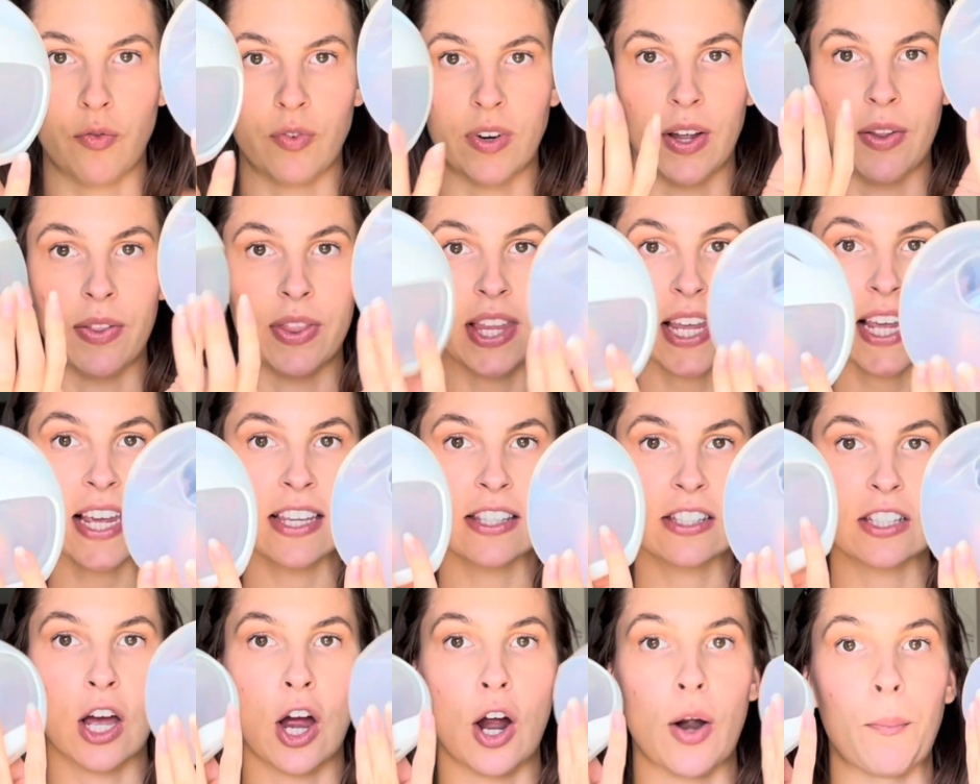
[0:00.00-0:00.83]
Now
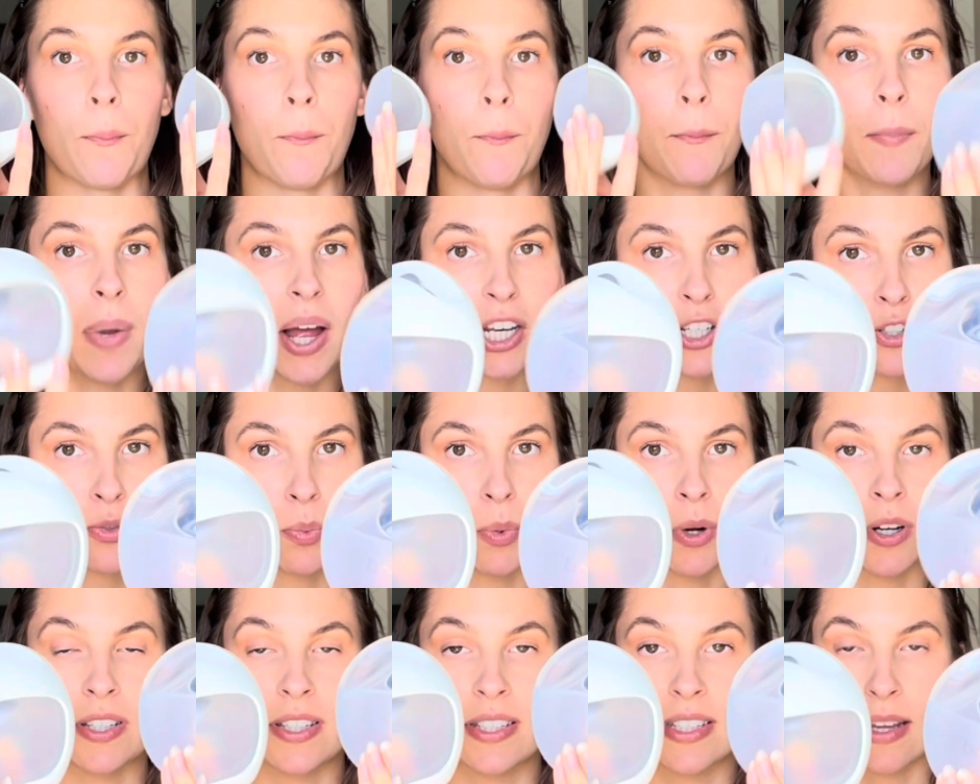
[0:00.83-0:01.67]
these are much
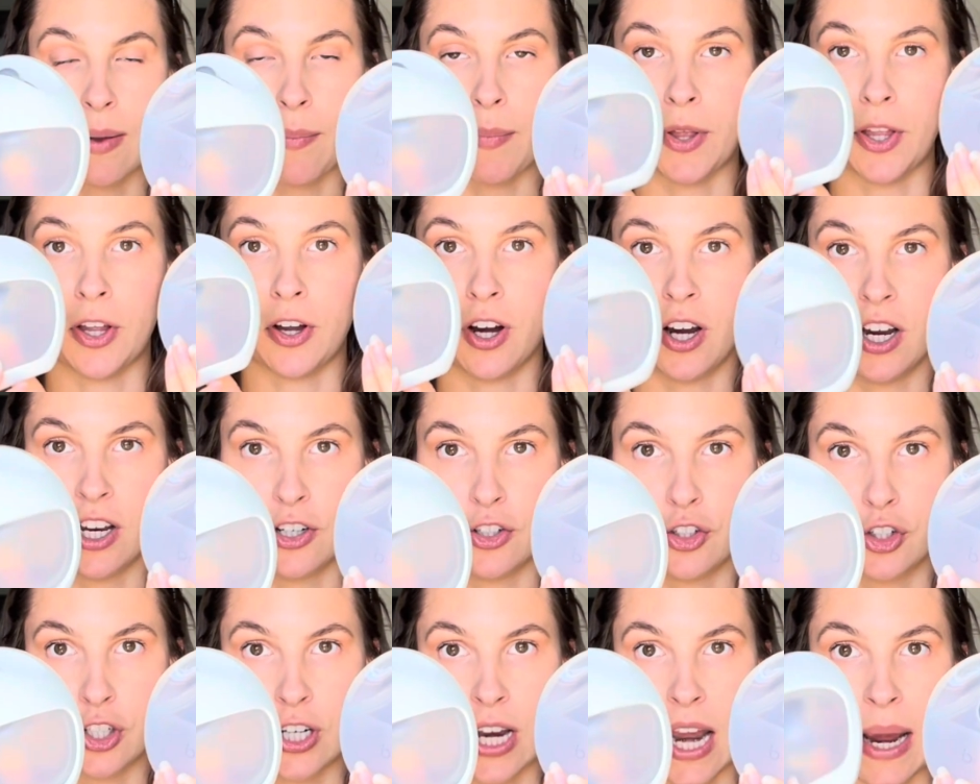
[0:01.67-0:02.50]
more similar in
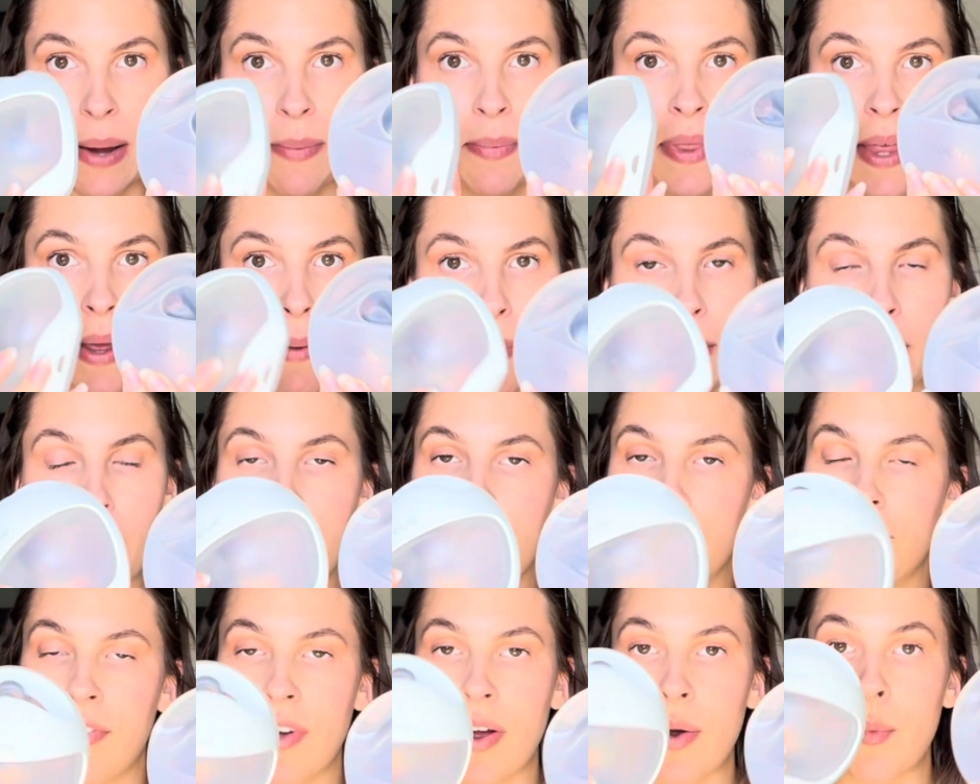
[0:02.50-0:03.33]
shape. They both
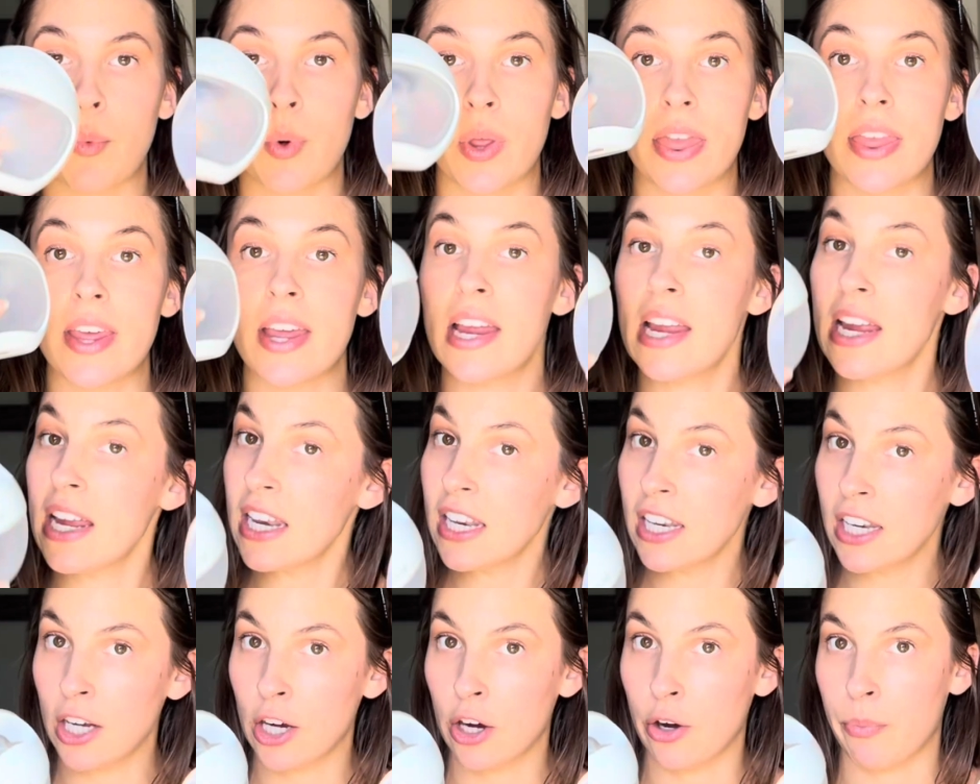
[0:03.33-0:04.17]
fit
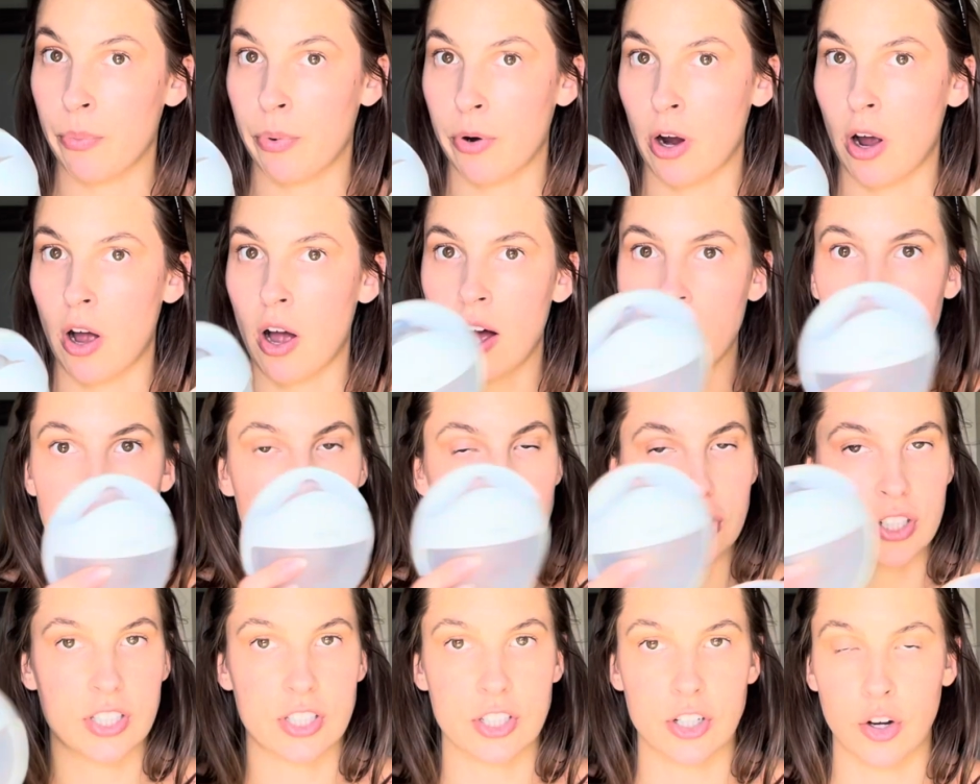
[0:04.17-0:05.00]
within your bra,
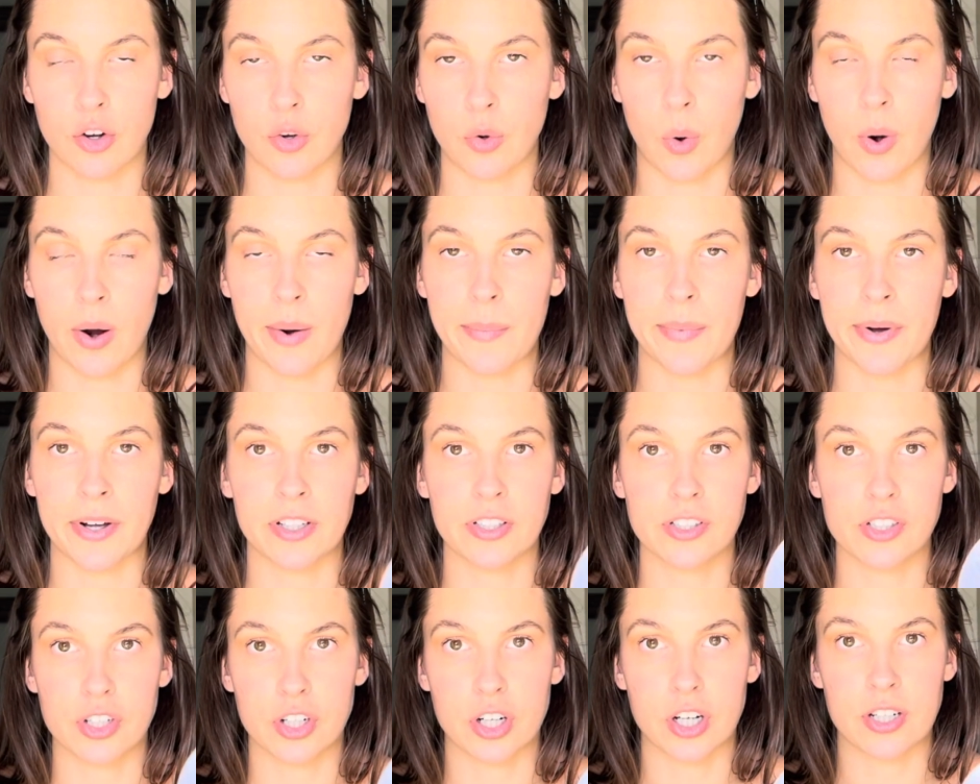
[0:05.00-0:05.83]
just your normal
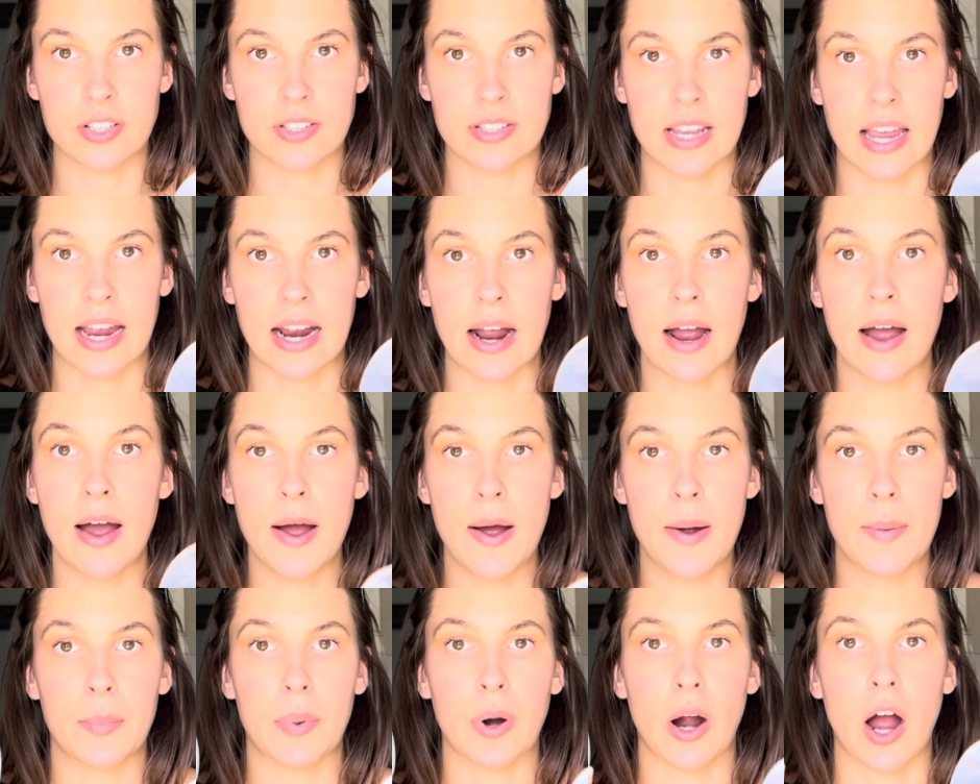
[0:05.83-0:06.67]
nursing
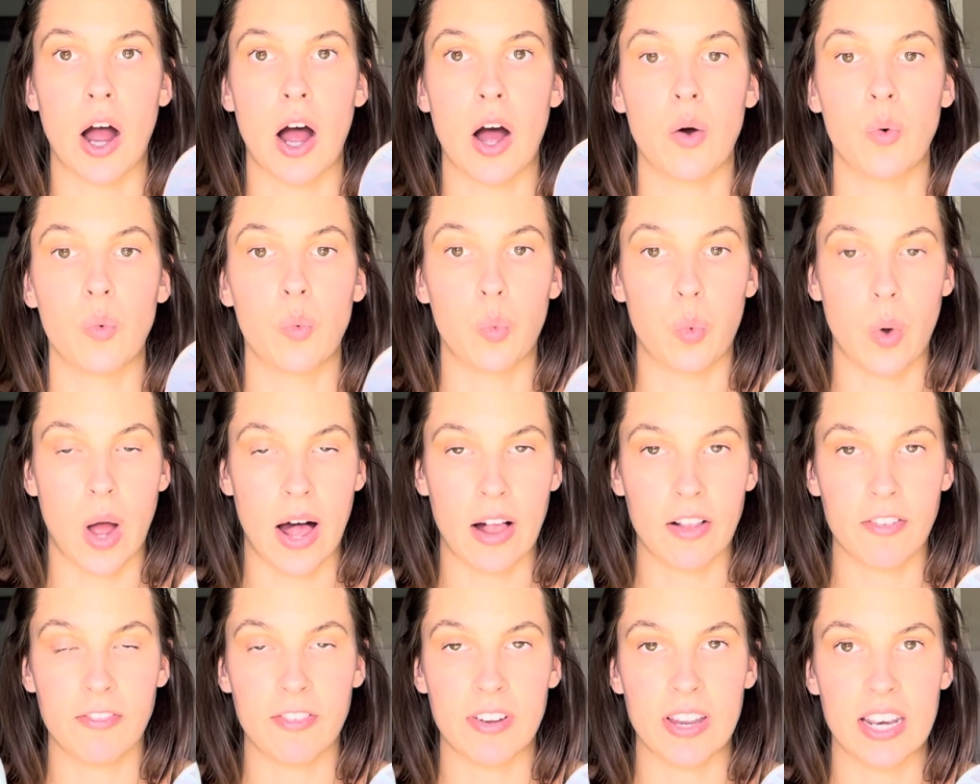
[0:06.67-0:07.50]
bra, while
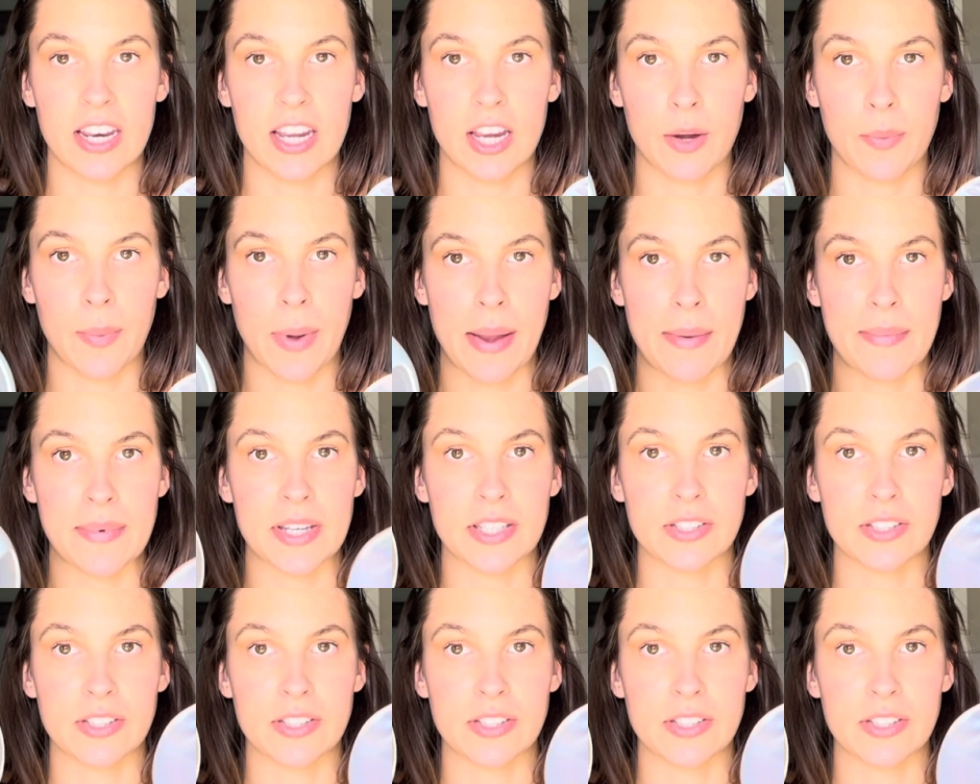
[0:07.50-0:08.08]
feeding your baby.